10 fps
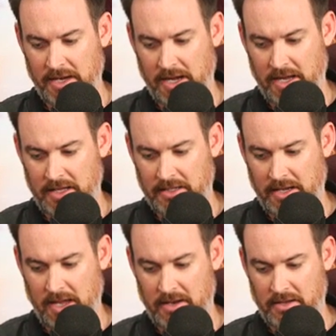Yeah,
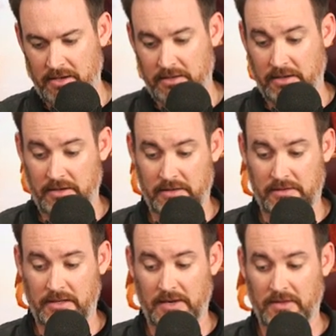you
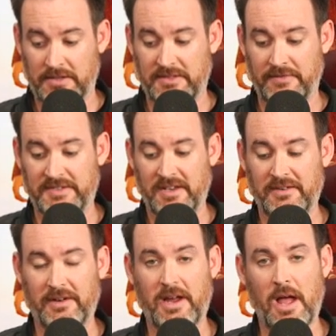can have a lot of stuff at San
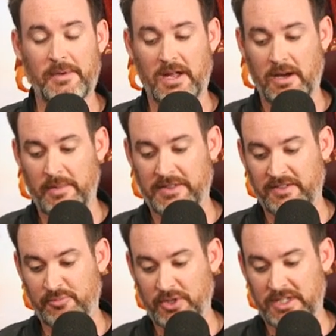Diego Comic-Con about
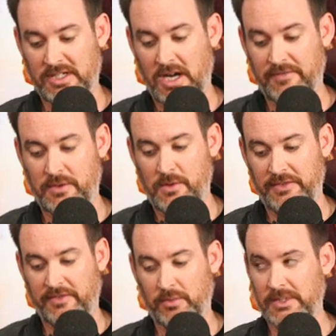this book. The cover
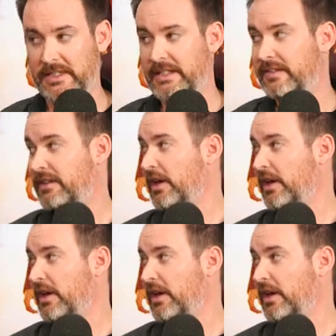was released.